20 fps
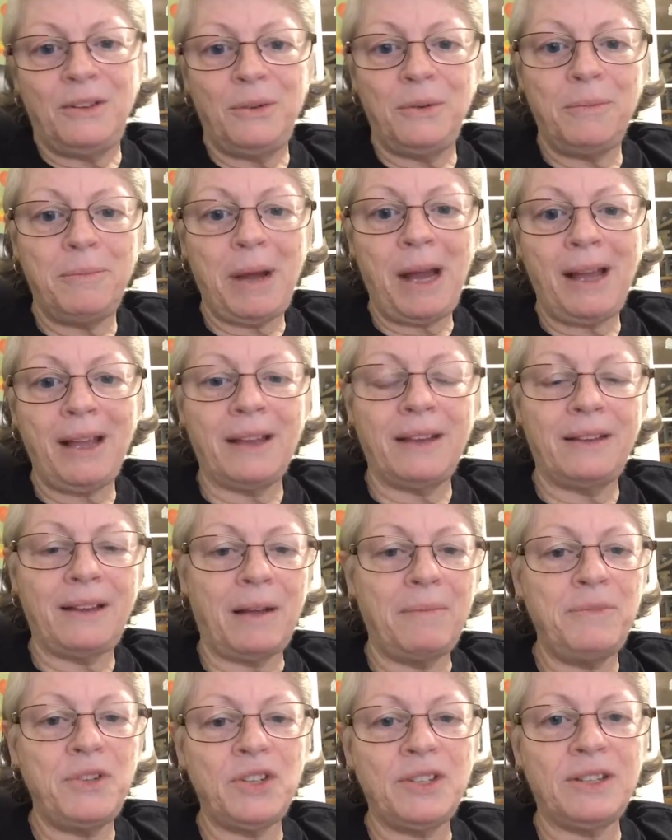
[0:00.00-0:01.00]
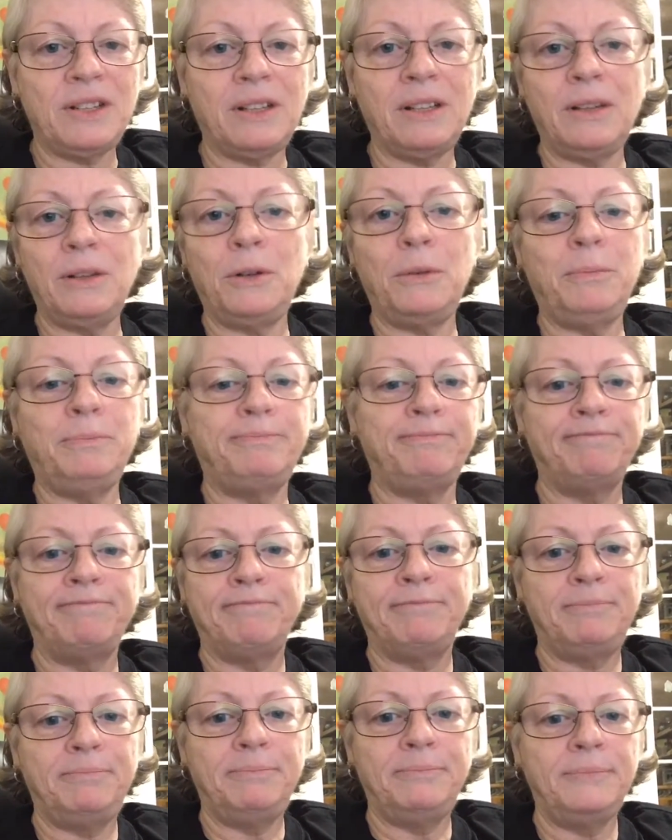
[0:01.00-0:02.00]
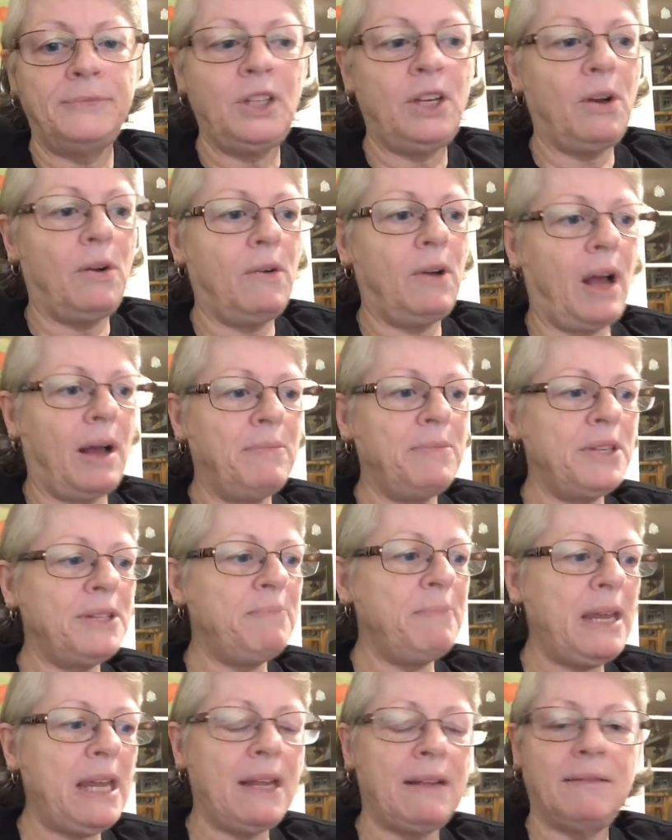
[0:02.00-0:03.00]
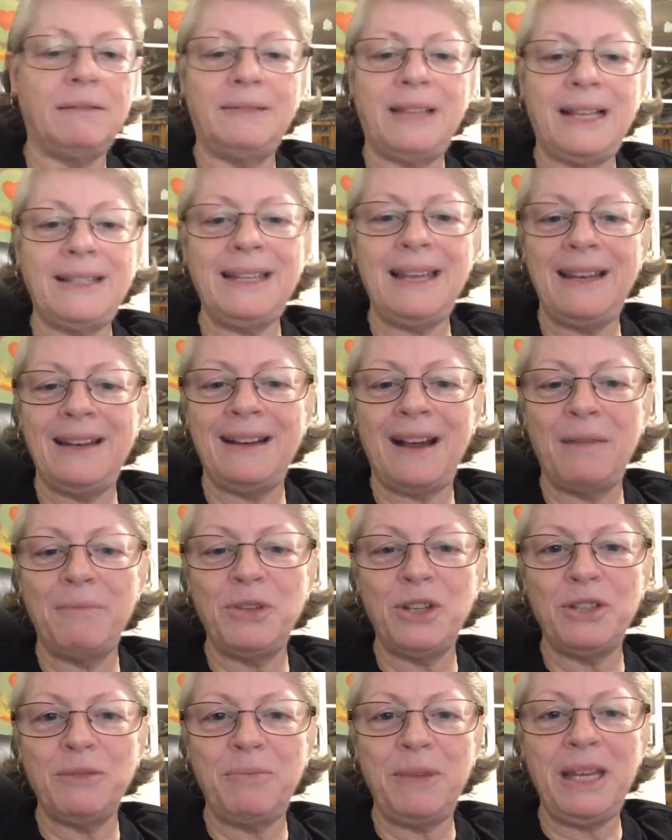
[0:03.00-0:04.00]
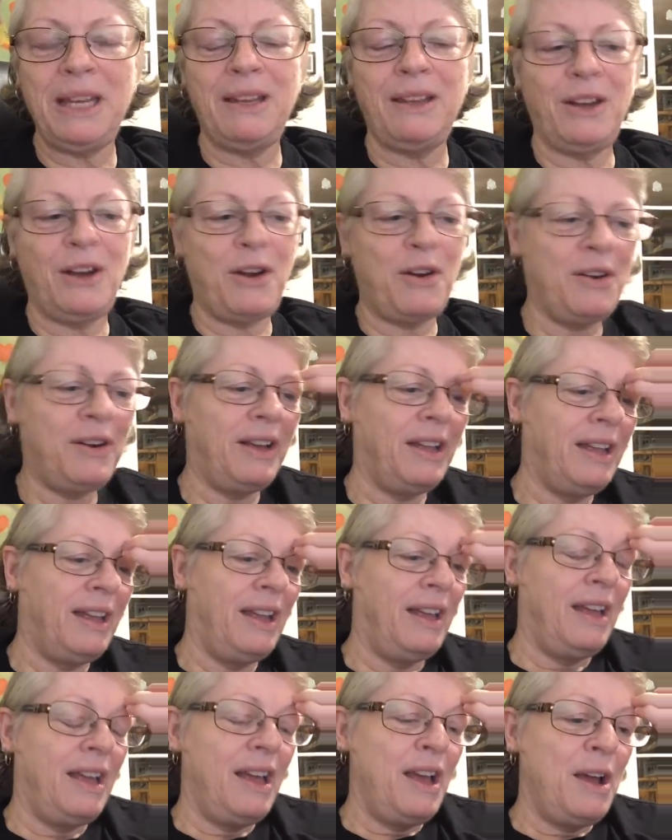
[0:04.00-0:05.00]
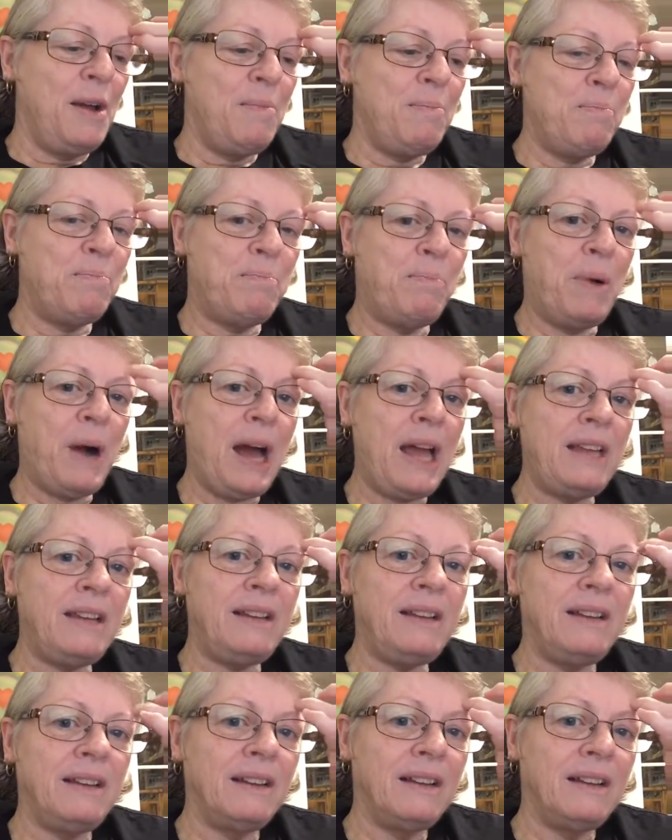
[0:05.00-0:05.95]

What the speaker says: I? I'm just a little, I'm just me. That's it. I'm just me, But